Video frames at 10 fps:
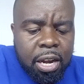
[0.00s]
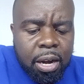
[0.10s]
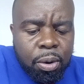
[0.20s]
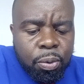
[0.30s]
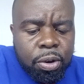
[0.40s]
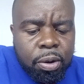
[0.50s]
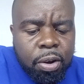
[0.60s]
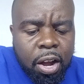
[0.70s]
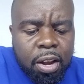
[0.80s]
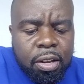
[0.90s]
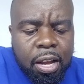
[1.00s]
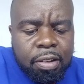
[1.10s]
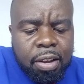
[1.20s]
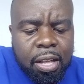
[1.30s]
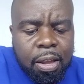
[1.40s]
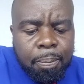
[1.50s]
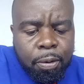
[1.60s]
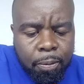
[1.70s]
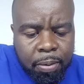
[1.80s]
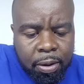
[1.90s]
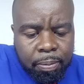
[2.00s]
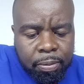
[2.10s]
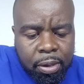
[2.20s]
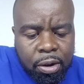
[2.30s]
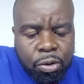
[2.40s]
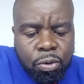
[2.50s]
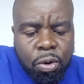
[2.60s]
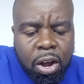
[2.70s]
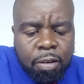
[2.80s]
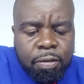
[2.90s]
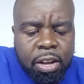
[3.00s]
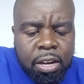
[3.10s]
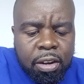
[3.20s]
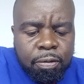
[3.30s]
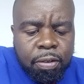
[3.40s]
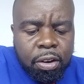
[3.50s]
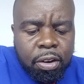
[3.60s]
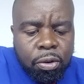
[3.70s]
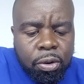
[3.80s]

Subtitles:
we can't search other problems. Do you have an infection?